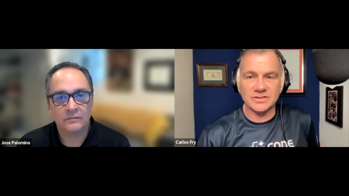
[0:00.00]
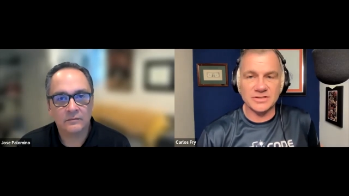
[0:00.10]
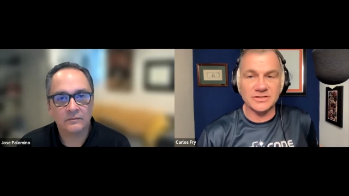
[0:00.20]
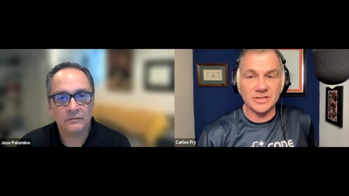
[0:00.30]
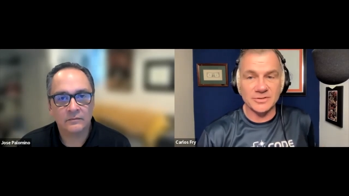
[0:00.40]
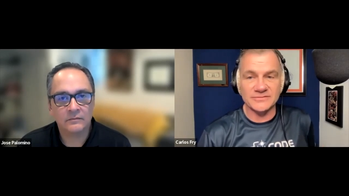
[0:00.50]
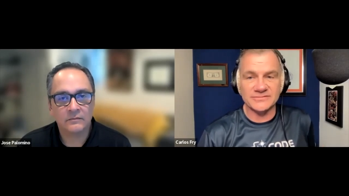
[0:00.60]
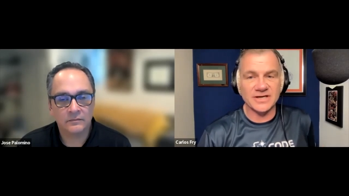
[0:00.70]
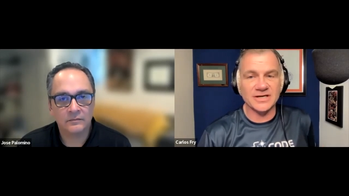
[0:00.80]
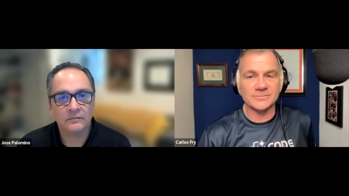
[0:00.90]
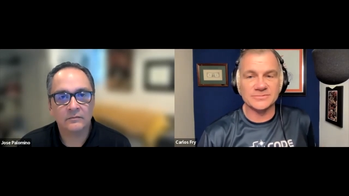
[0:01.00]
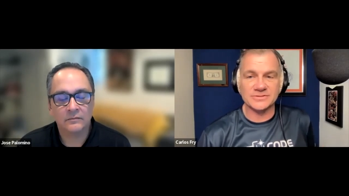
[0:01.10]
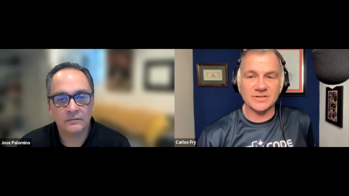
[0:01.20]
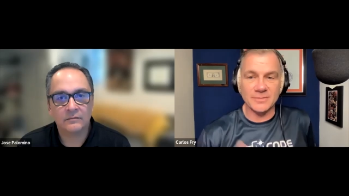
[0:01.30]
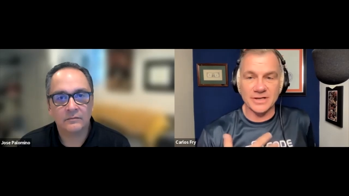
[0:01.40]
Speaker 1: a number of times
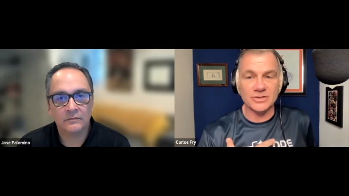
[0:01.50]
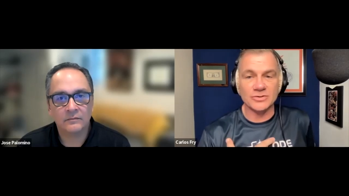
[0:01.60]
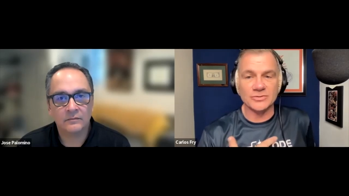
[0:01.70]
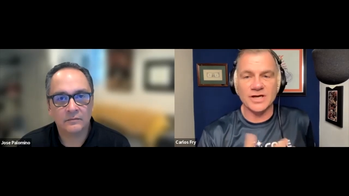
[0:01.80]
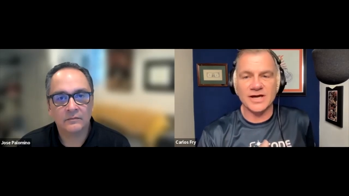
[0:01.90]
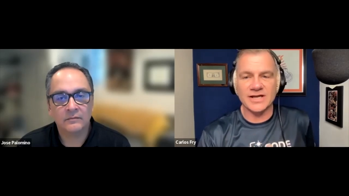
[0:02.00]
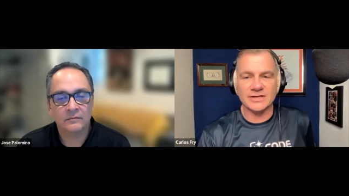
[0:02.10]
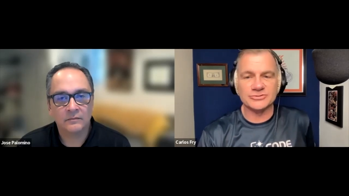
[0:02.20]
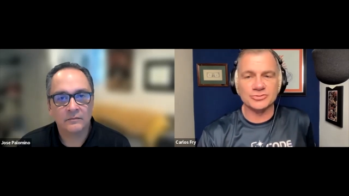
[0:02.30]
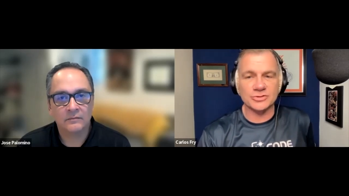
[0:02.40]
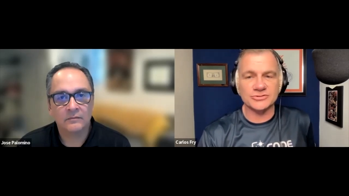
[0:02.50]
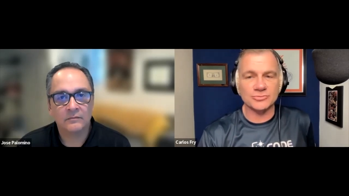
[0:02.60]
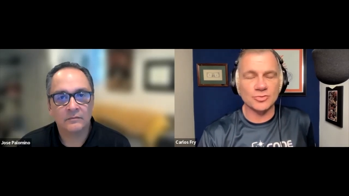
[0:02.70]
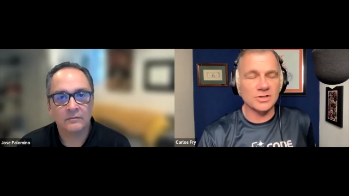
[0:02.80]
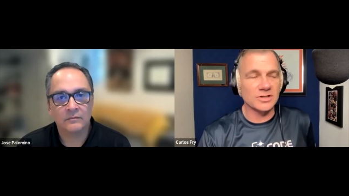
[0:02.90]
on my own, I'd outsourced
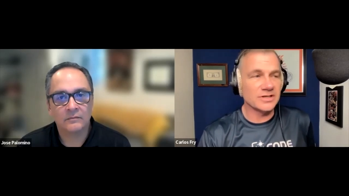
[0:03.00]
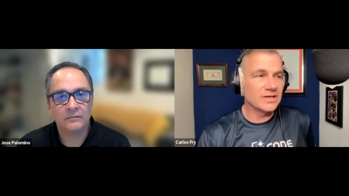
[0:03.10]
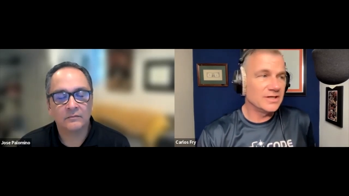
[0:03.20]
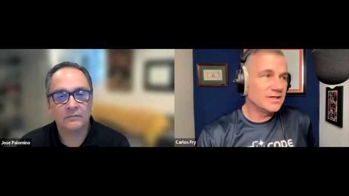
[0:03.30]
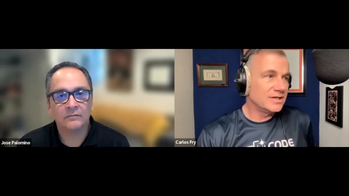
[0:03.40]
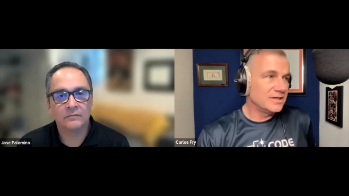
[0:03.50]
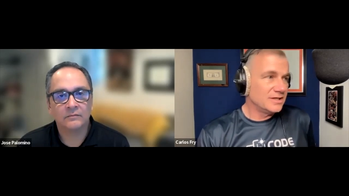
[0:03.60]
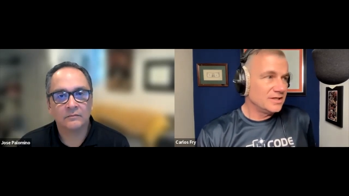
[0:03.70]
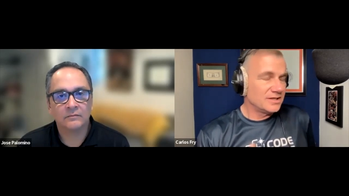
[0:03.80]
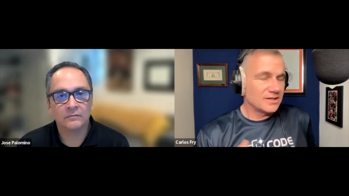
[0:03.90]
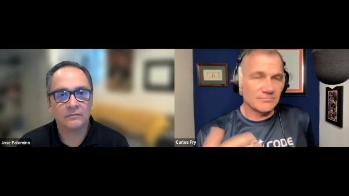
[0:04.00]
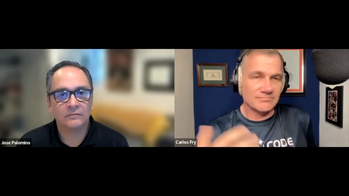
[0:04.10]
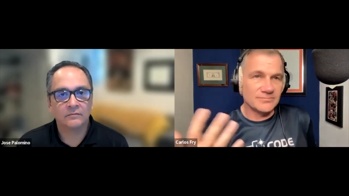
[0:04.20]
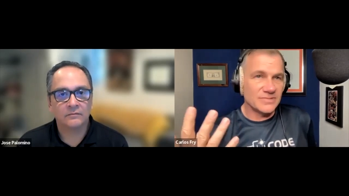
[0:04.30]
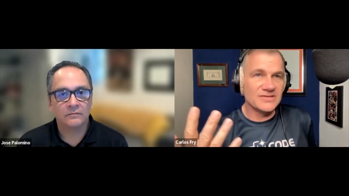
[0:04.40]
work,
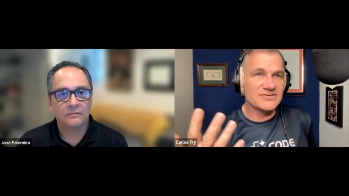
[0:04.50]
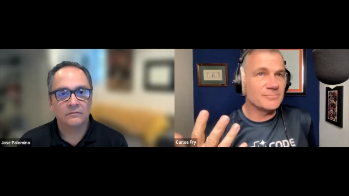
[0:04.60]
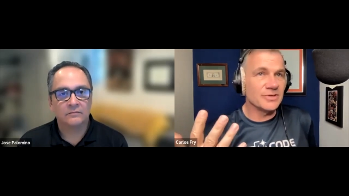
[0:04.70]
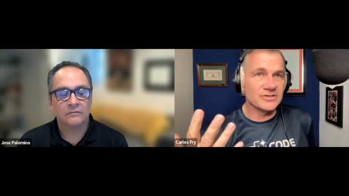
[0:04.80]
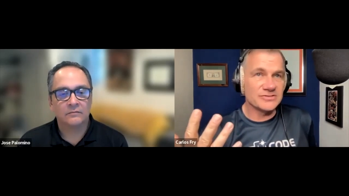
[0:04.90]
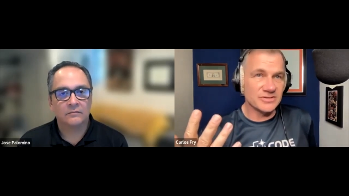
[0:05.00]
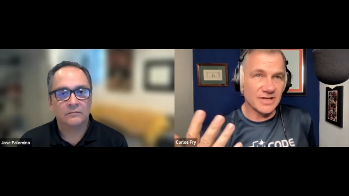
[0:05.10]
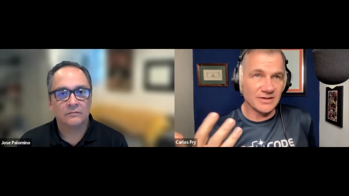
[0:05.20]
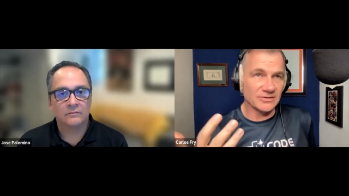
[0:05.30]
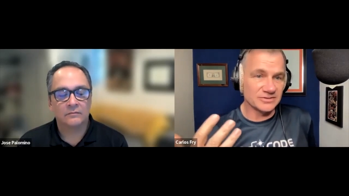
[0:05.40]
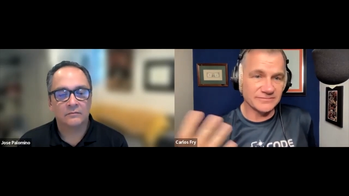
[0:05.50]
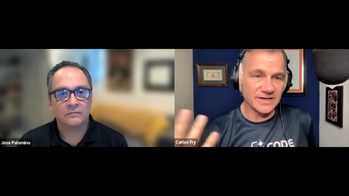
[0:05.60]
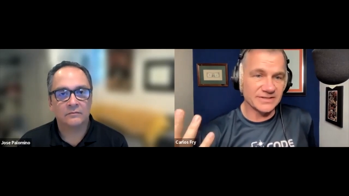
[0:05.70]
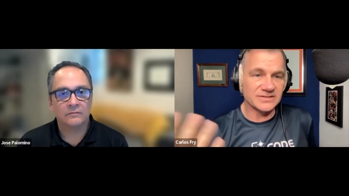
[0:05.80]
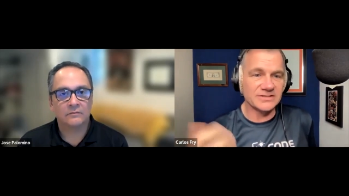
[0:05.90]
tens of millions of dollars of
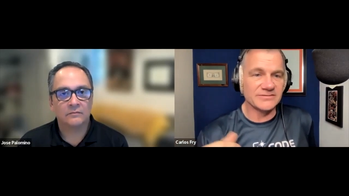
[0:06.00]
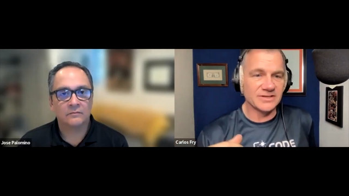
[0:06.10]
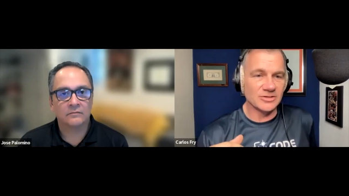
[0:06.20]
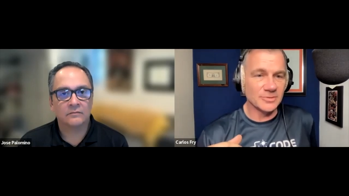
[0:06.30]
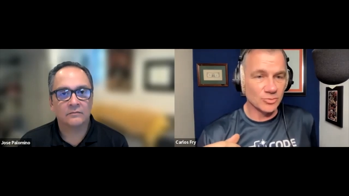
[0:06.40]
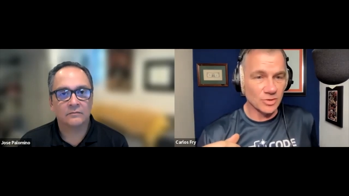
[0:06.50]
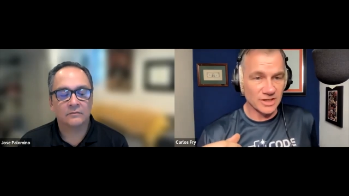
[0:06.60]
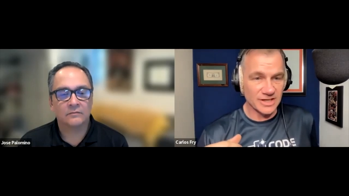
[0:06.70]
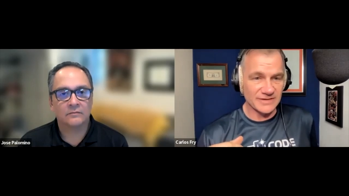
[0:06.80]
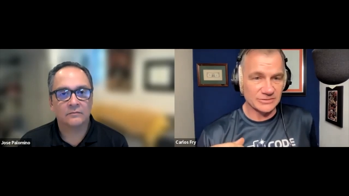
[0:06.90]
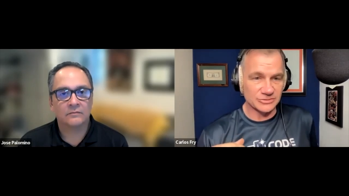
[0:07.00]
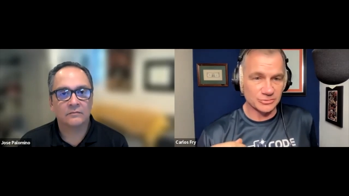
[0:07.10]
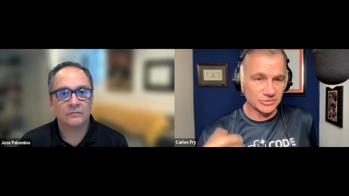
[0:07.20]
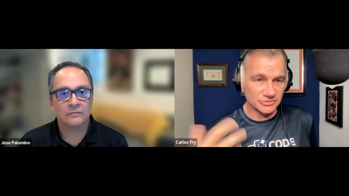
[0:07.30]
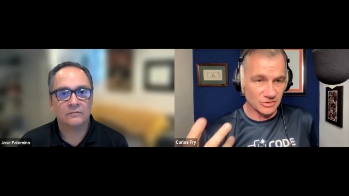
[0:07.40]
IT development work I've
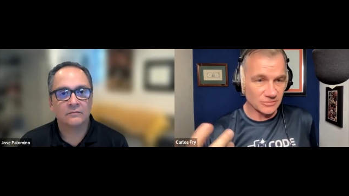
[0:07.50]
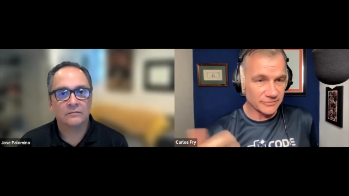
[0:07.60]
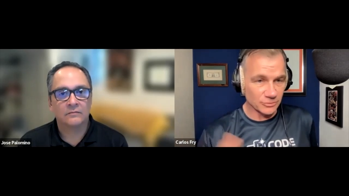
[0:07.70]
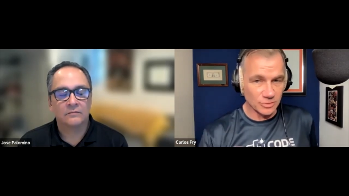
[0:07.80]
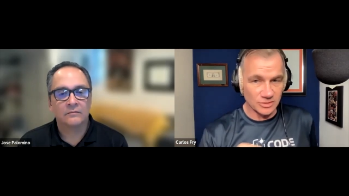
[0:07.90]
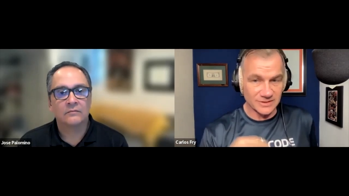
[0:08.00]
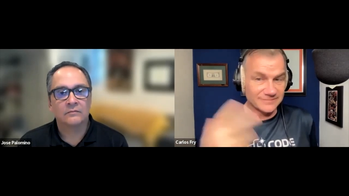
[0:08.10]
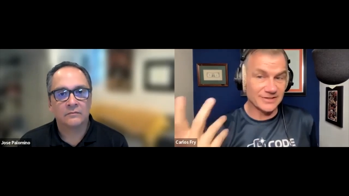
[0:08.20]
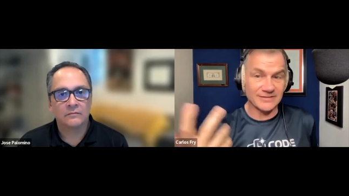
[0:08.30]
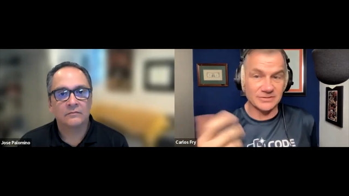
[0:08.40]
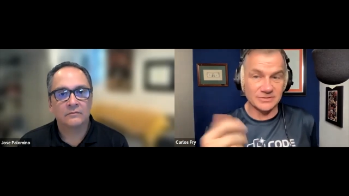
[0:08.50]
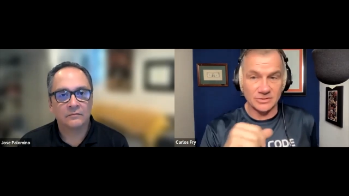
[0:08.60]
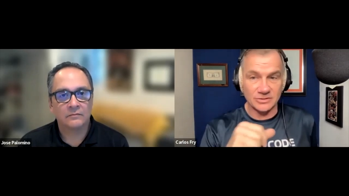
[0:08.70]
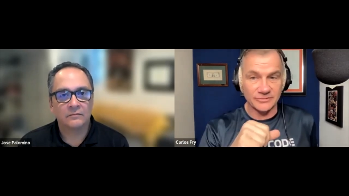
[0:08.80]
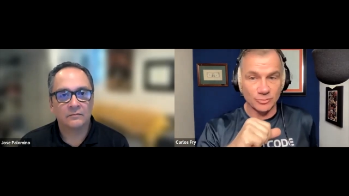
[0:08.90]
outsourced all over the world. I've traveled all
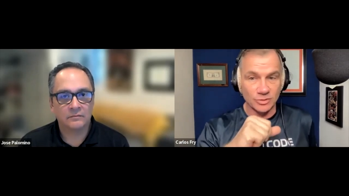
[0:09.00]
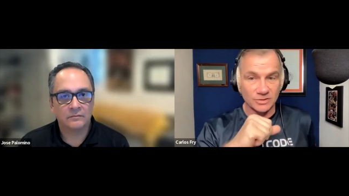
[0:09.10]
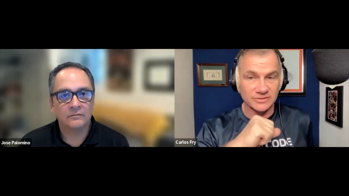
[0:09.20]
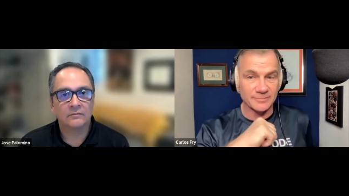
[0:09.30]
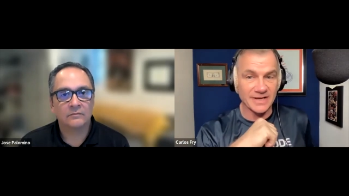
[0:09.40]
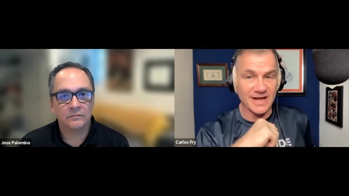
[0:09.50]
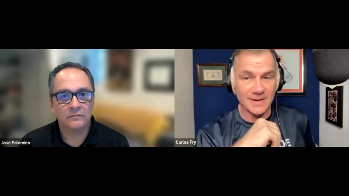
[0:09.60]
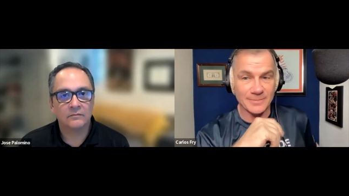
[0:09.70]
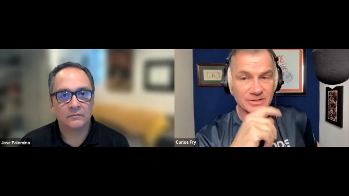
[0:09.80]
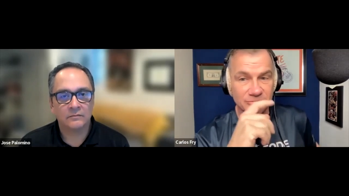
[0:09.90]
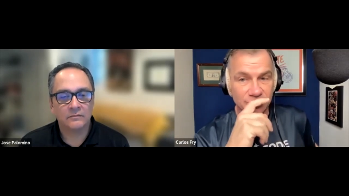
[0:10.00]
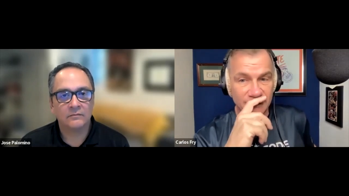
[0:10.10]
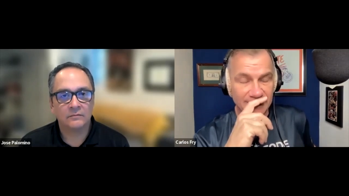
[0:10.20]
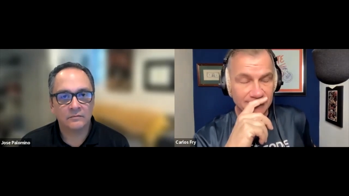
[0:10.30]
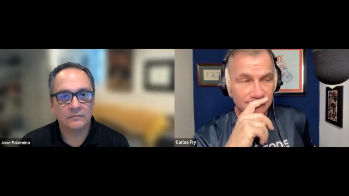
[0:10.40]
over the world. I've been happy to do
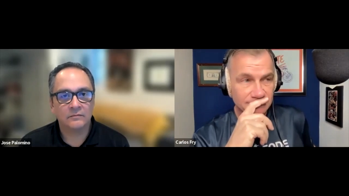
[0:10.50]
that.